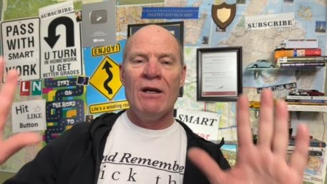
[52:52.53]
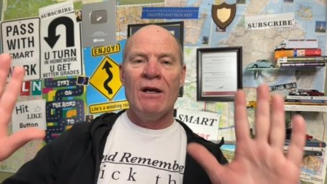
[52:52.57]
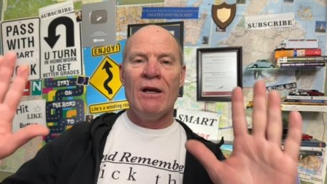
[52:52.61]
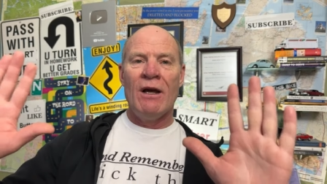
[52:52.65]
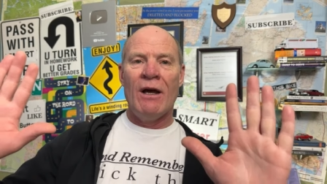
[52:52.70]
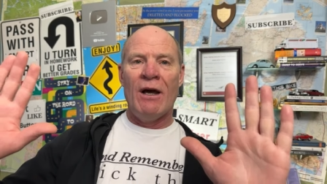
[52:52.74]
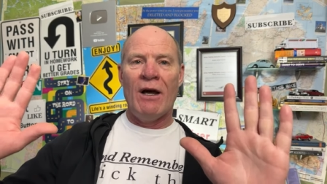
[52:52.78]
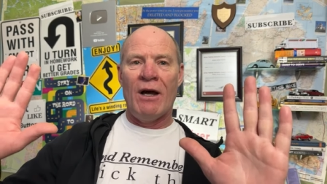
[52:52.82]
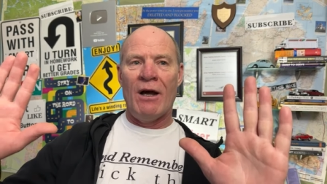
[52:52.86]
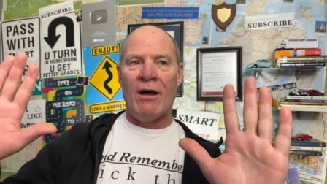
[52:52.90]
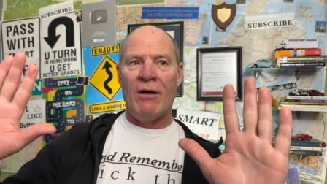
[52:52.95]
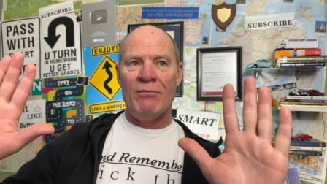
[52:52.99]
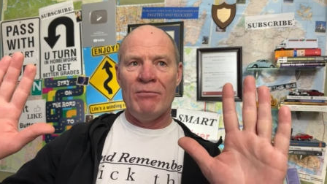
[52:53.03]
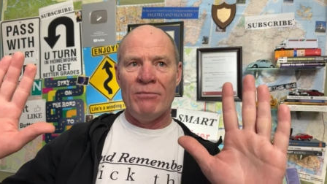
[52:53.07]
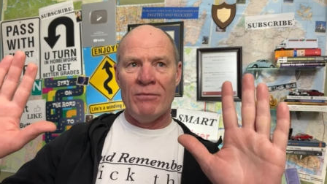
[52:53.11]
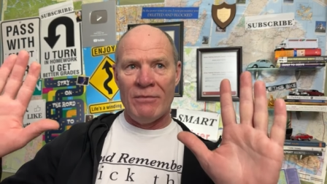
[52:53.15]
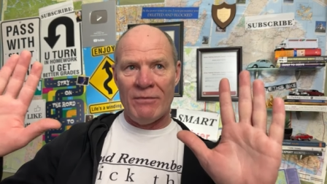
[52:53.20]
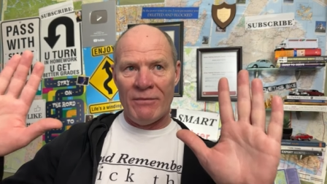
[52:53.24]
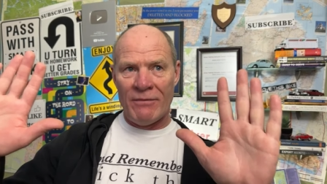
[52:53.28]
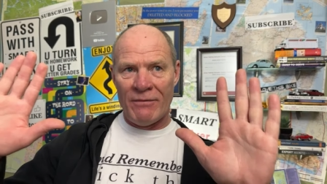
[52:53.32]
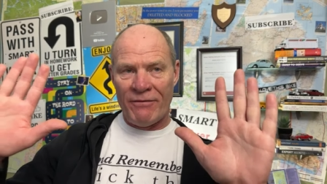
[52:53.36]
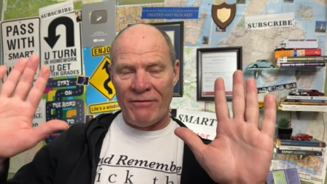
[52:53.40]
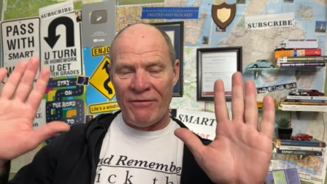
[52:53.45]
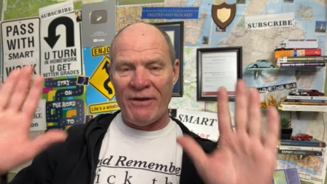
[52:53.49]
uh,
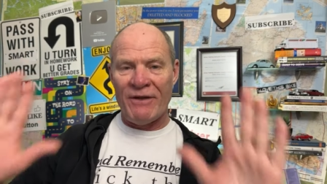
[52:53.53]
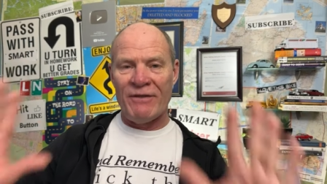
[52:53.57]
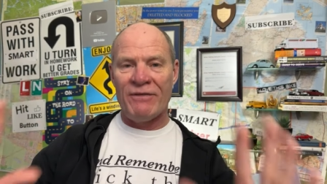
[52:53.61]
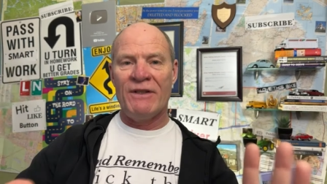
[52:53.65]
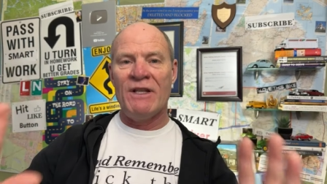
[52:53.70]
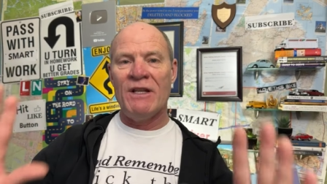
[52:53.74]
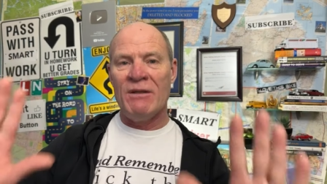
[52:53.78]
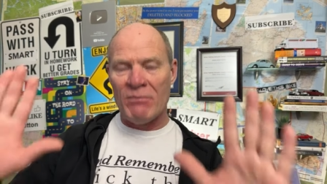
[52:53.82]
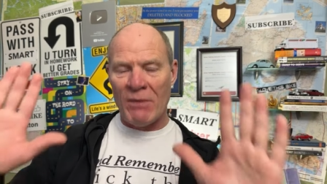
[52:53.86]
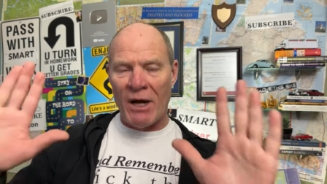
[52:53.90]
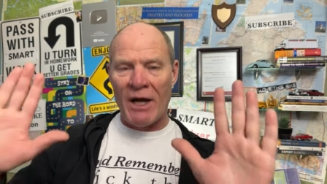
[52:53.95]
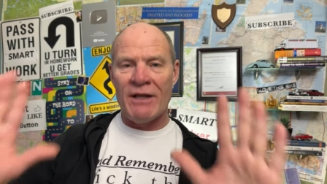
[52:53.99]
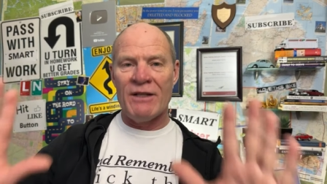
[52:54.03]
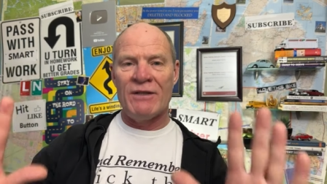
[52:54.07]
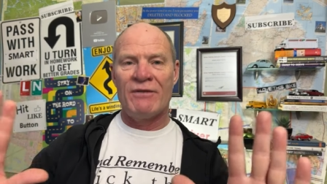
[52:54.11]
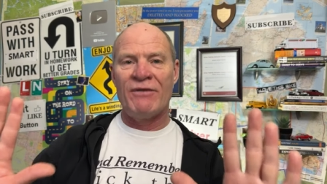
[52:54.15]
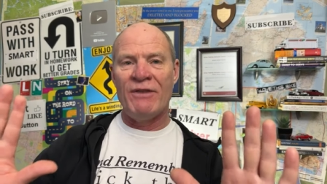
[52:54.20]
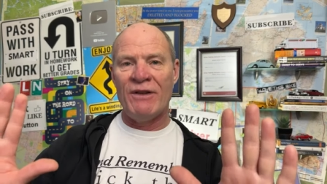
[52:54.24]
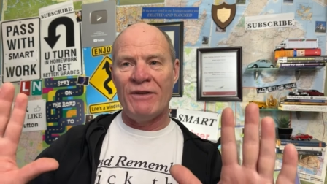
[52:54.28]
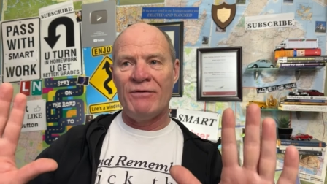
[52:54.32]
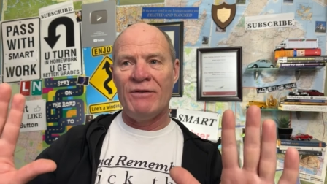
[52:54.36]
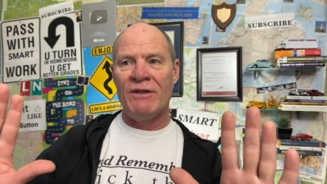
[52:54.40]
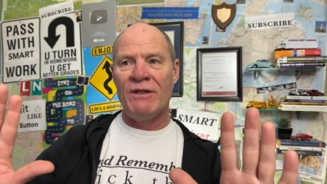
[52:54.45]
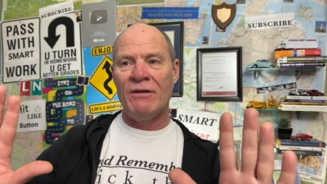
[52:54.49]
50, minus
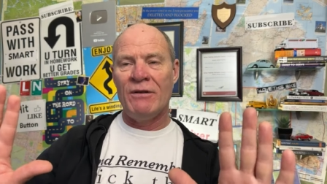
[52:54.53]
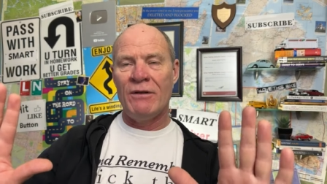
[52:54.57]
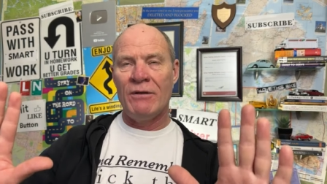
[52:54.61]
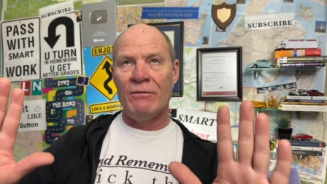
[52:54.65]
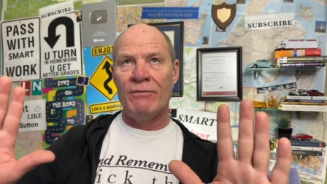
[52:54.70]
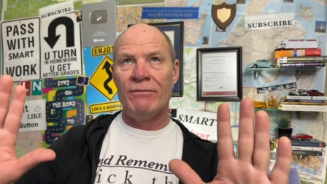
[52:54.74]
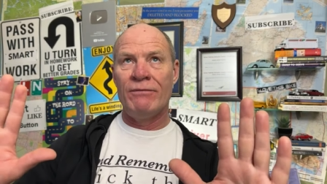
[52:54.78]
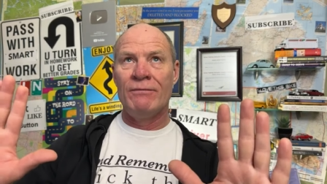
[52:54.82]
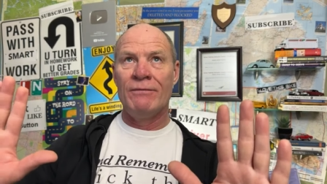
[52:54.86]
50, uh,